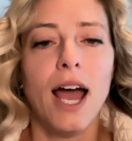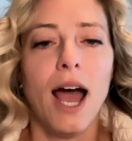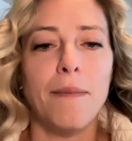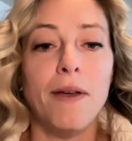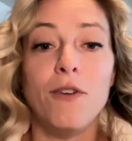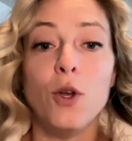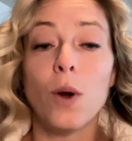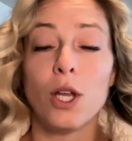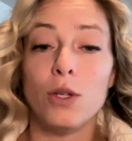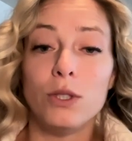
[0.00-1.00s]
If you
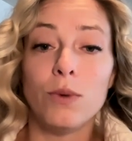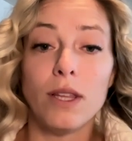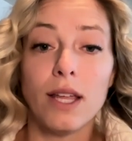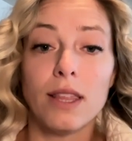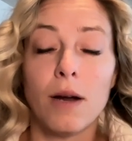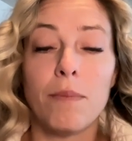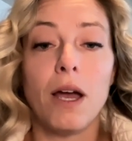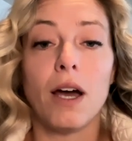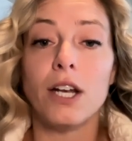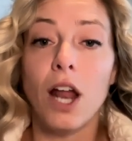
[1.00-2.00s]
are using red light therapy
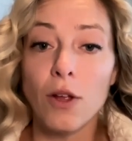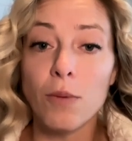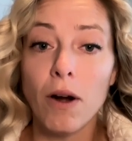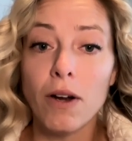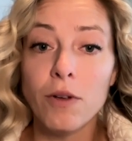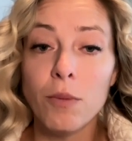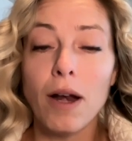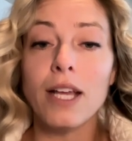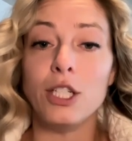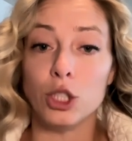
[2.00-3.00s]
on another part of your
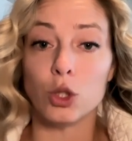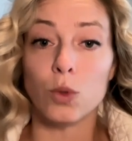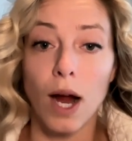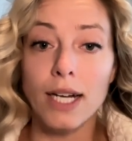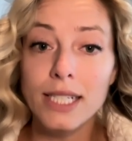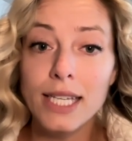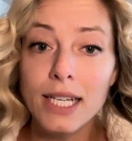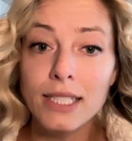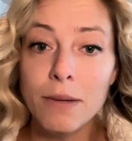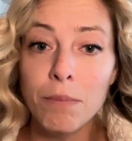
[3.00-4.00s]
body and you're trying to
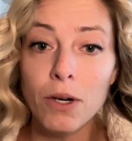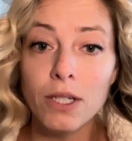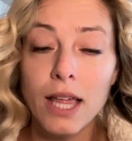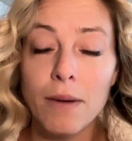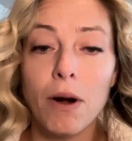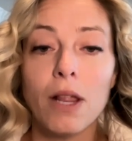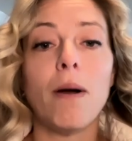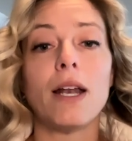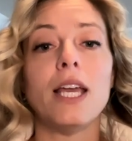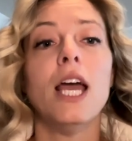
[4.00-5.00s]
get deeper into that part of the
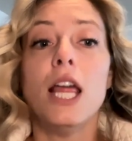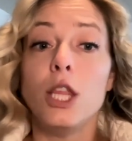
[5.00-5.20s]
body,